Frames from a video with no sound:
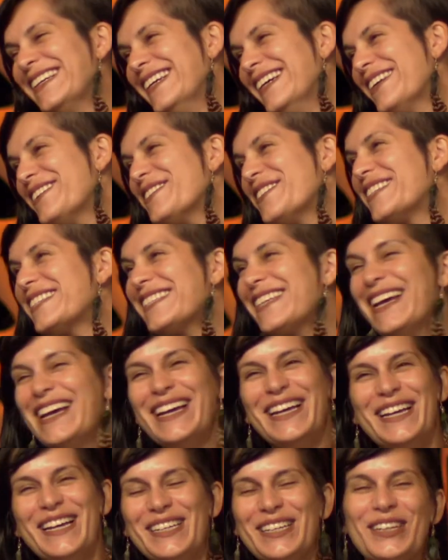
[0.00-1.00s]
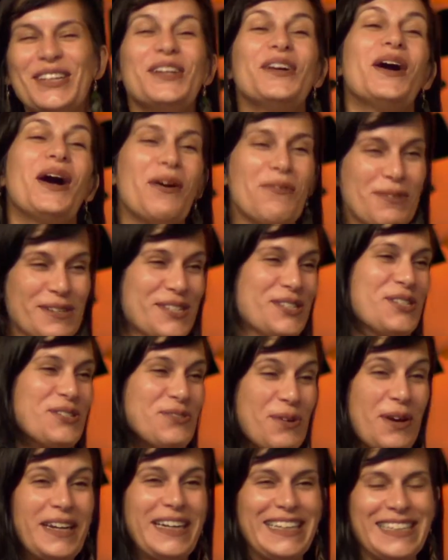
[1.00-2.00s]
I was
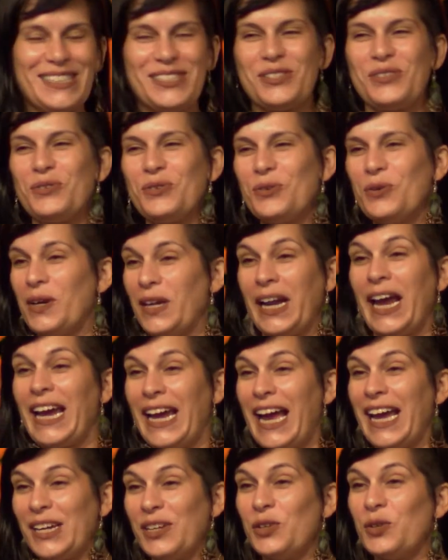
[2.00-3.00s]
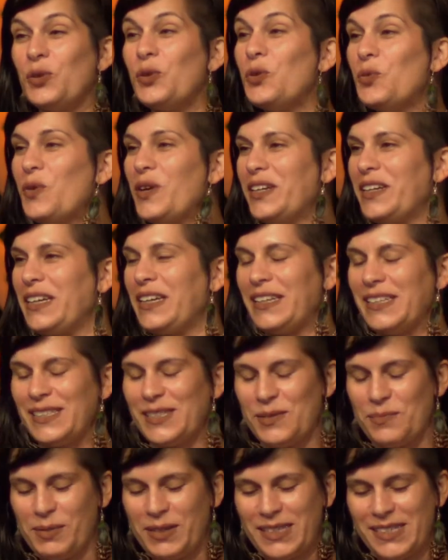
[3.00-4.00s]
22 and I knew what needed
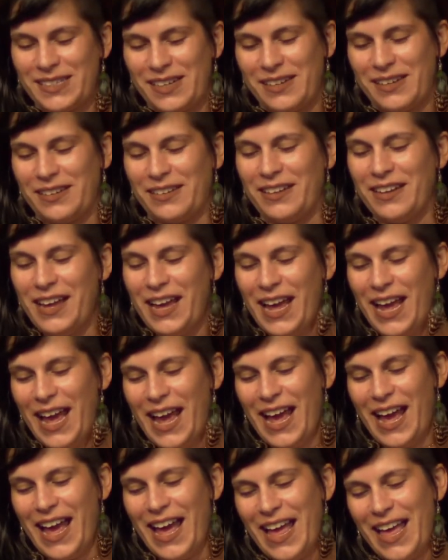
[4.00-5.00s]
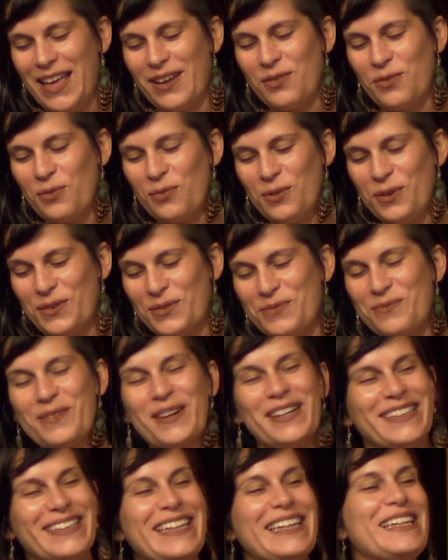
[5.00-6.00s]
to be done. And
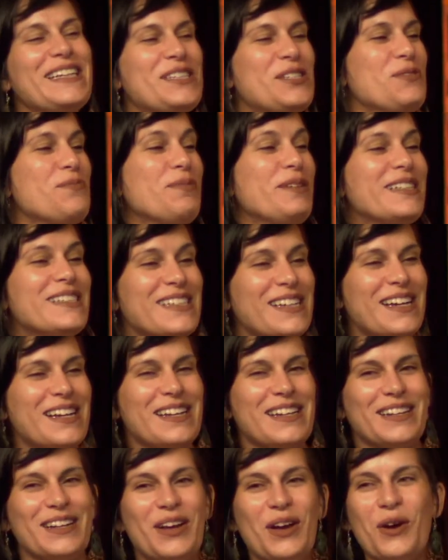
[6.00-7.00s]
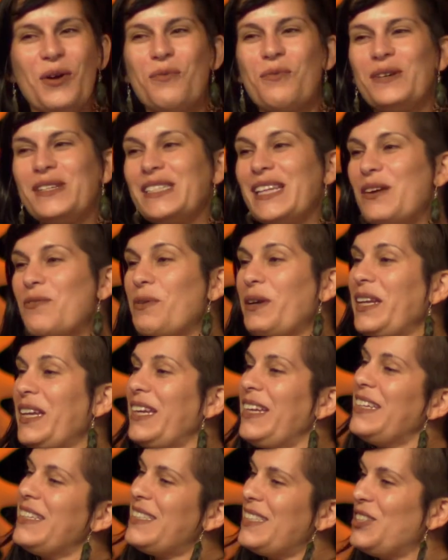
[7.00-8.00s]
what needed to be done was that we
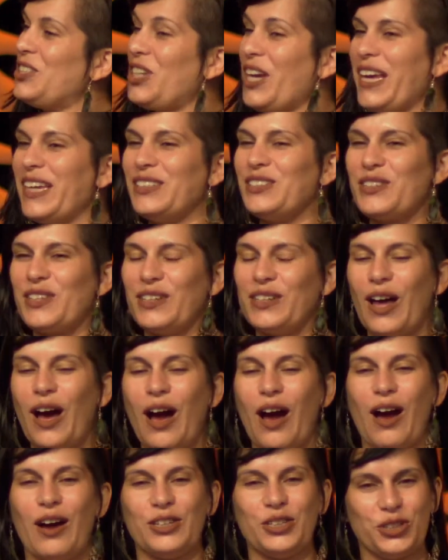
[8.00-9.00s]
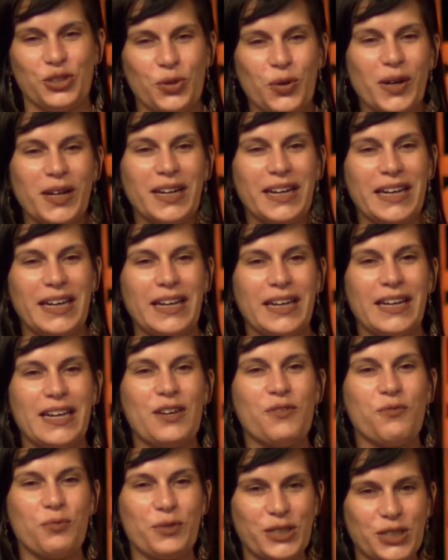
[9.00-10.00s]
needed to change the law. Surely,
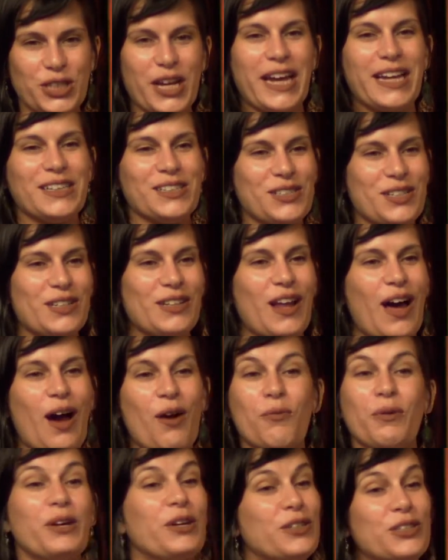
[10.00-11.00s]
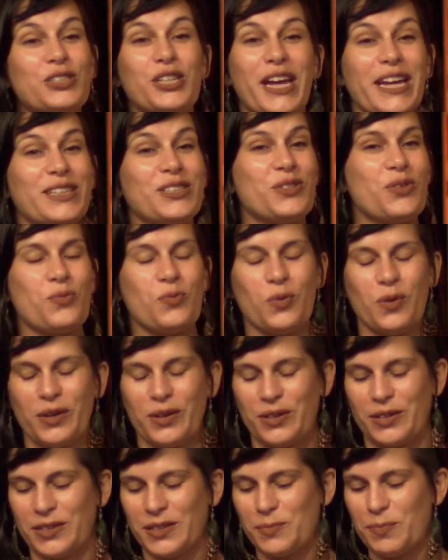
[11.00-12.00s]
if we changed the law, we could change the
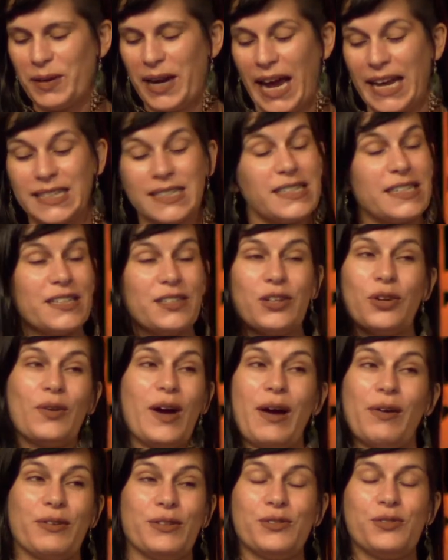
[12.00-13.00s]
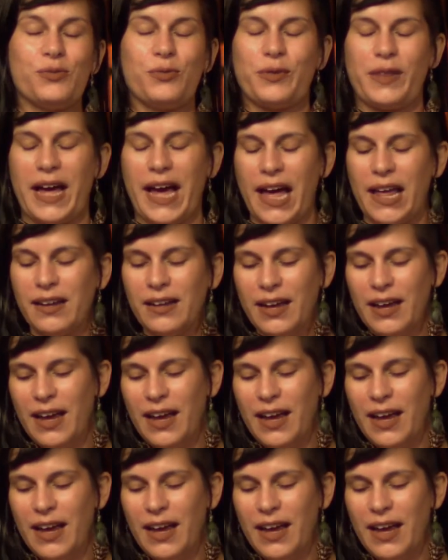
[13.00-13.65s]
world, but I didn't know how to do that.